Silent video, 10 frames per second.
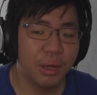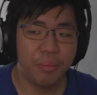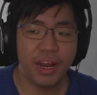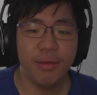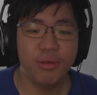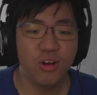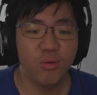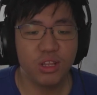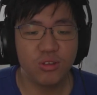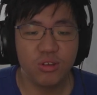But let me know,
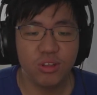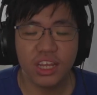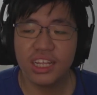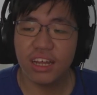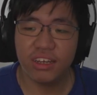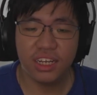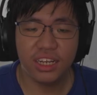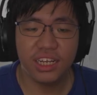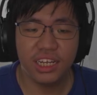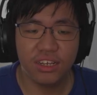what do you think down in
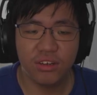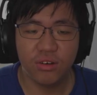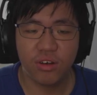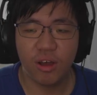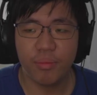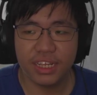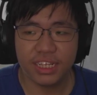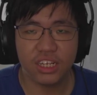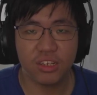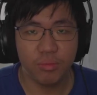the, you know, comment
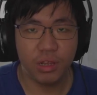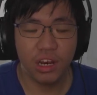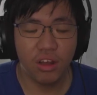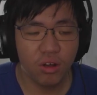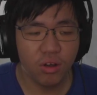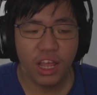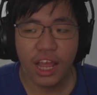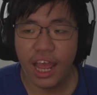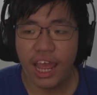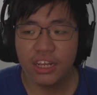section below.
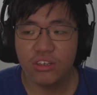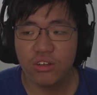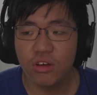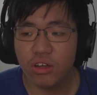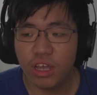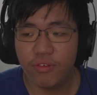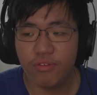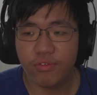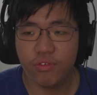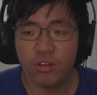And you know, if
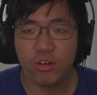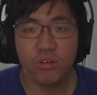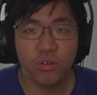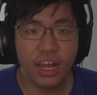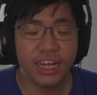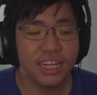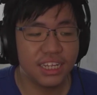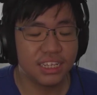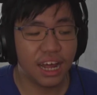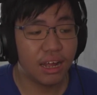you know you like
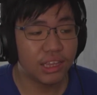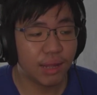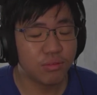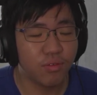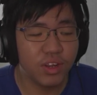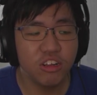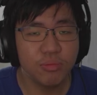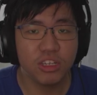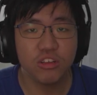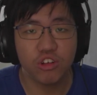these types of videos,
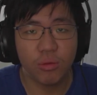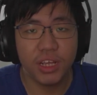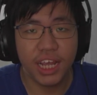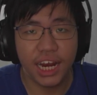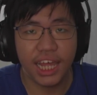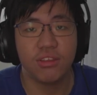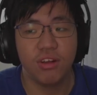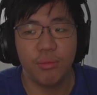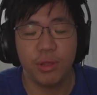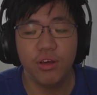make sure to drop me a like to
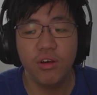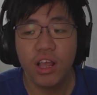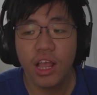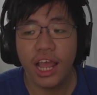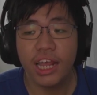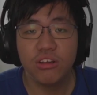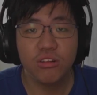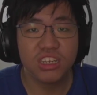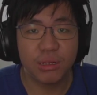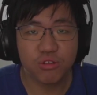let me know. And you know,
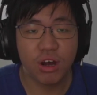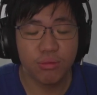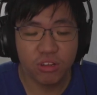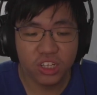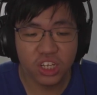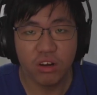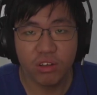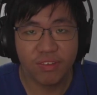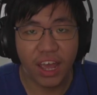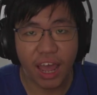subscribe to this channel
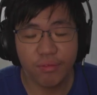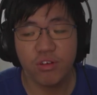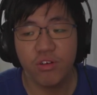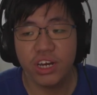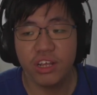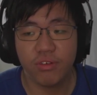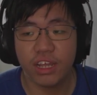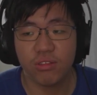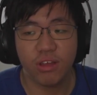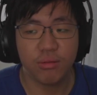if you haven't already, if you'd
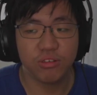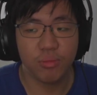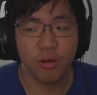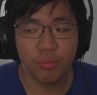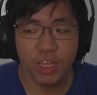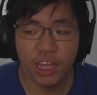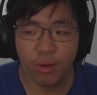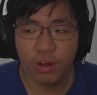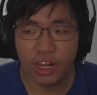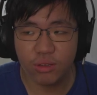like to help support me and
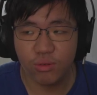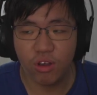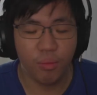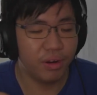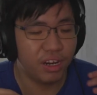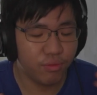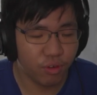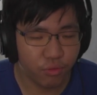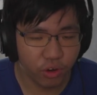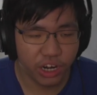what I do completely for
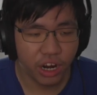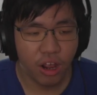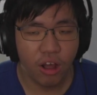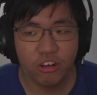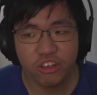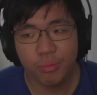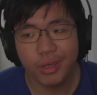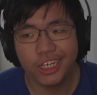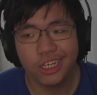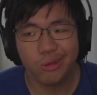free. Also make
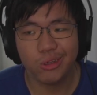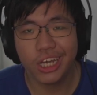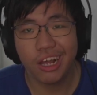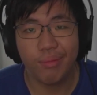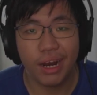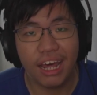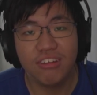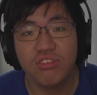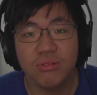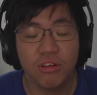sure to check out my live
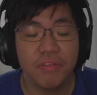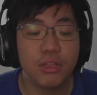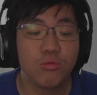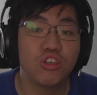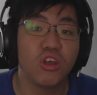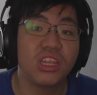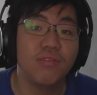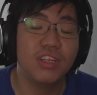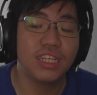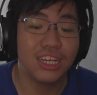streams over at
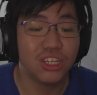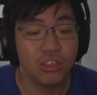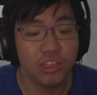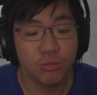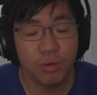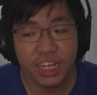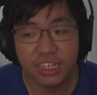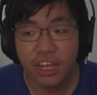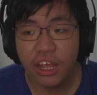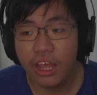twitch.tv/dthplays
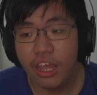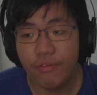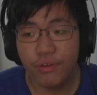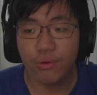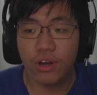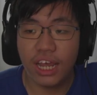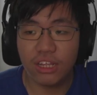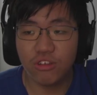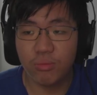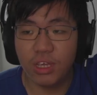if you would like
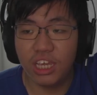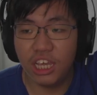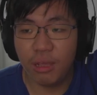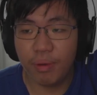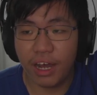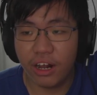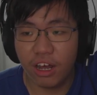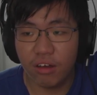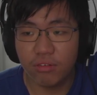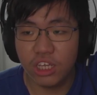to be part
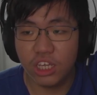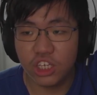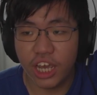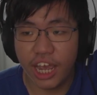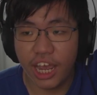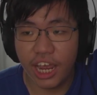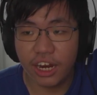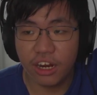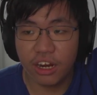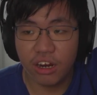of the chat
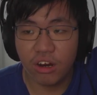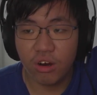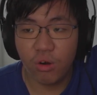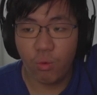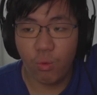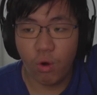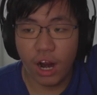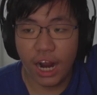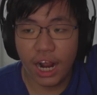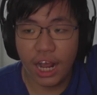
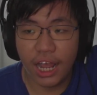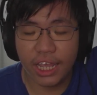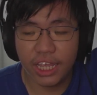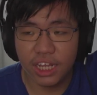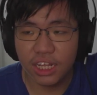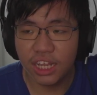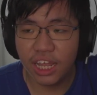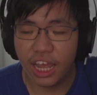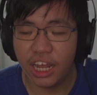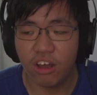right here
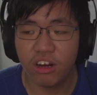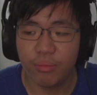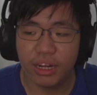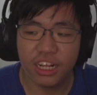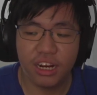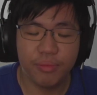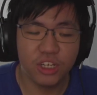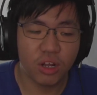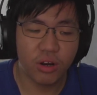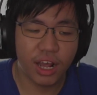and automatically be
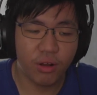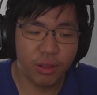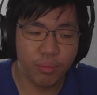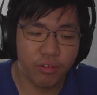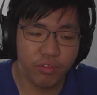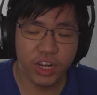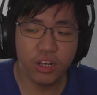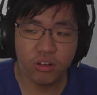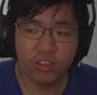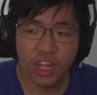shouted out in my
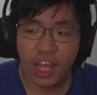videos.